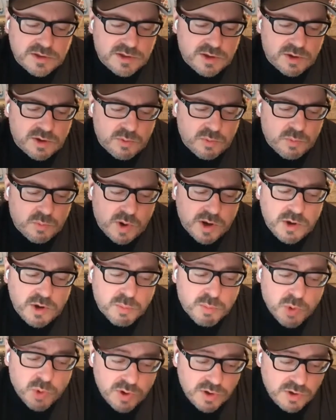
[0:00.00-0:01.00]
So when
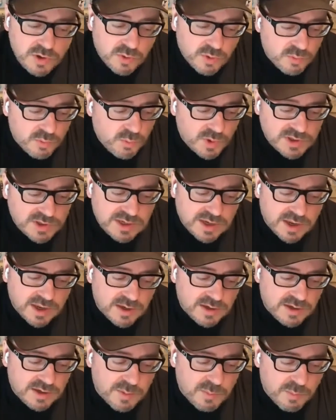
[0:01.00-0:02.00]
you're putting once
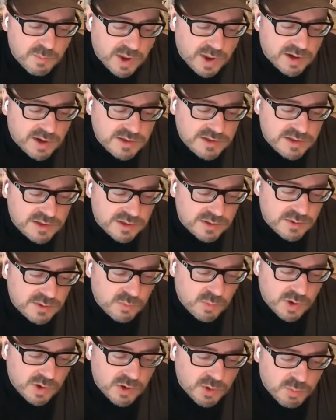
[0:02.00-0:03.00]
again, getting back to
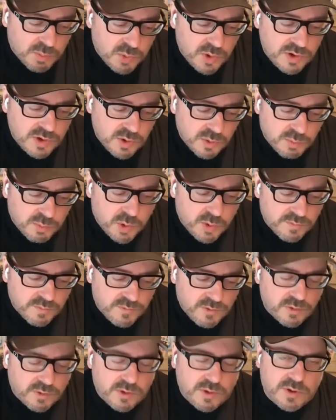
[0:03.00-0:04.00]
when you're putting your
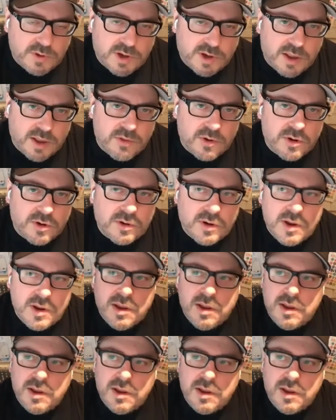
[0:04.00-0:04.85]
portfolio together,